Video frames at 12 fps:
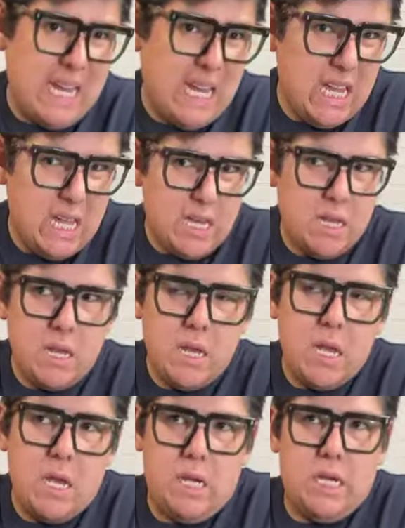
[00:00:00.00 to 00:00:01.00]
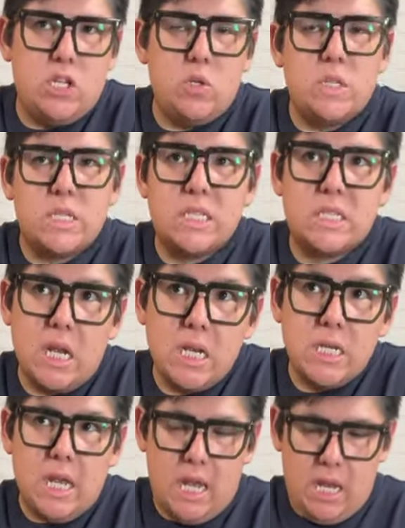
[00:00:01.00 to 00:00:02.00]
Megan and I do
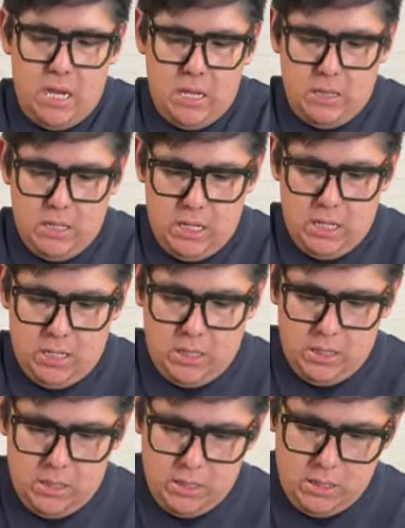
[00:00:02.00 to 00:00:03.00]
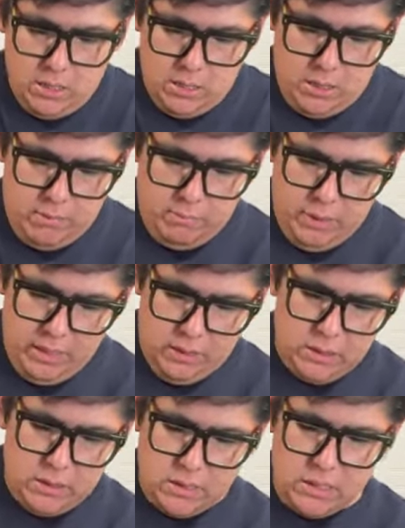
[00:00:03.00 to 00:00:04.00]
Sunday and then,
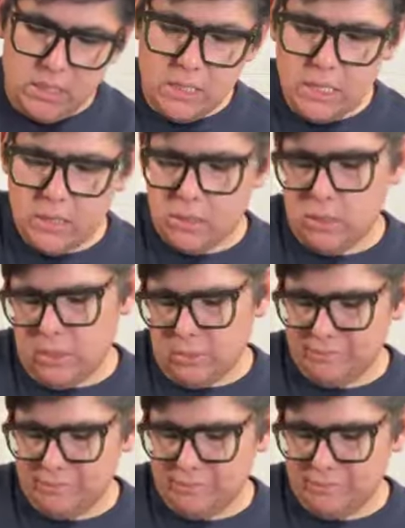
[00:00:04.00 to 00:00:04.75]
but Sunday's